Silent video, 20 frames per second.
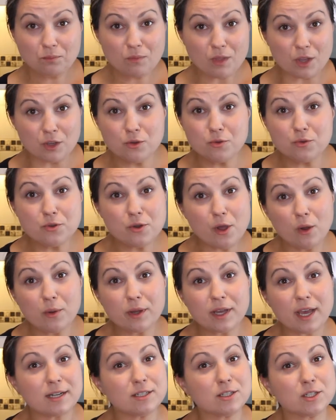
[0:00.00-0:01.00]
you know
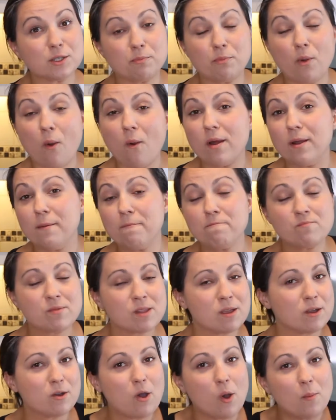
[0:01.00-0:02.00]
can support,
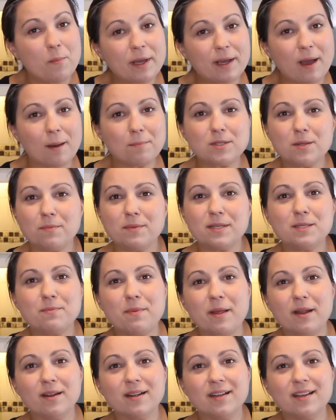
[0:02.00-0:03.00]
go pick up some
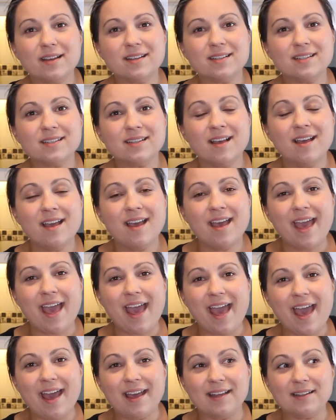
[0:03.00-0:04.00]
asparagus
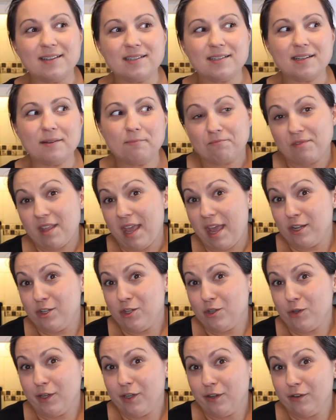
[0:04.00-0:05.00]
and
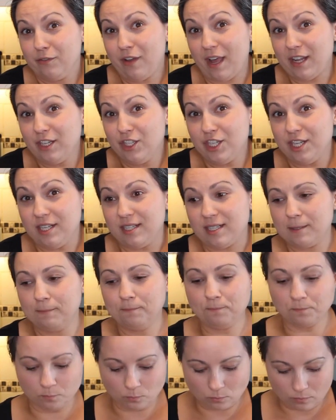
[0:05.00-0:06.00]
enjoy your veggies
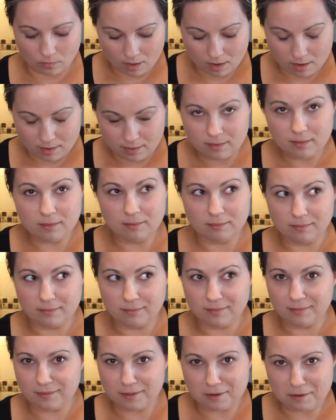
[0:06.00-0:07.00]

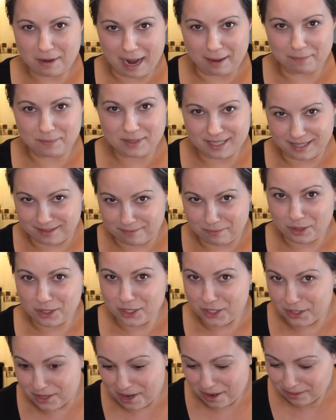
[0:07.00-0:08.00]
wrapped in
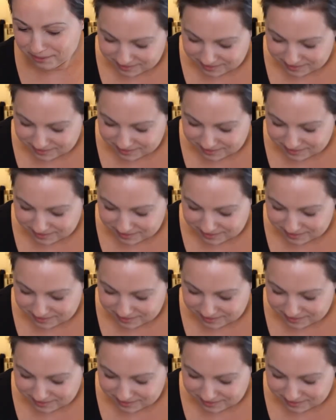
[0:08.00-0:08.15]
prosciutto.